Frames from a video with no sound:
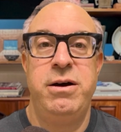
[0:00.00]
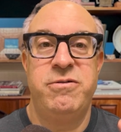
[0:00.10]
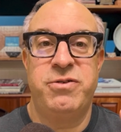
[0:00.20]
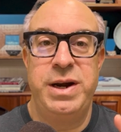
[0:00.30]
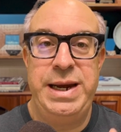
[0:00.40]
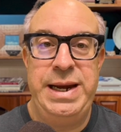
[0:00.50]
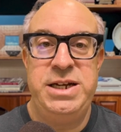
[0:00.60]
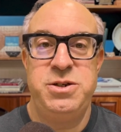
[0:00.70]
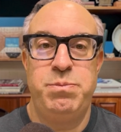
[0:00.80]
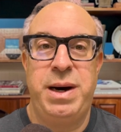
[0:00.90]
for
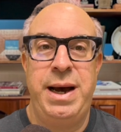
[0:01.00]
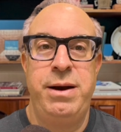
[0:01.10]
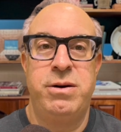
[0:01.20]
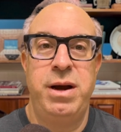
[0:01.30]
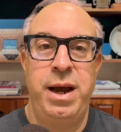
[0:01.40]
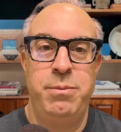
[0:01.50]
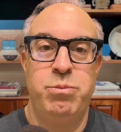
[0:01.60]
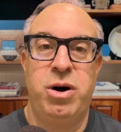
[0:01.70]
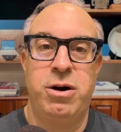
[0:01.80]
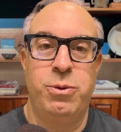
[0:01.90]
each buyer and
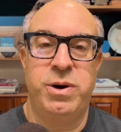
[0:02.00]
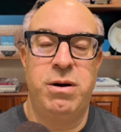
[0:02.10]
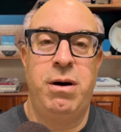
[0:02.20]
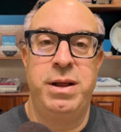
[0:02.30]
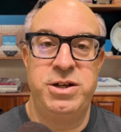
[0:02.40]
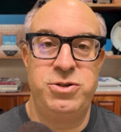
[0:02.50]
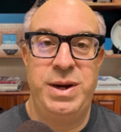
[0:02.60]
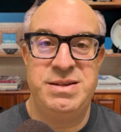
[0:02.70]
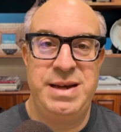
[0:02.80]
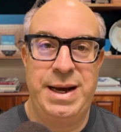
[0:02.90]
borrower on the
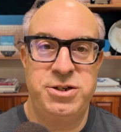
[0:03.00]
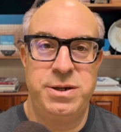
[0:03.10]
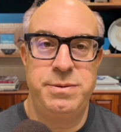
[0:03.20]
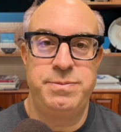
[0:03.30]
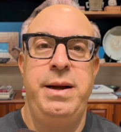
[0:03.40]
transaction.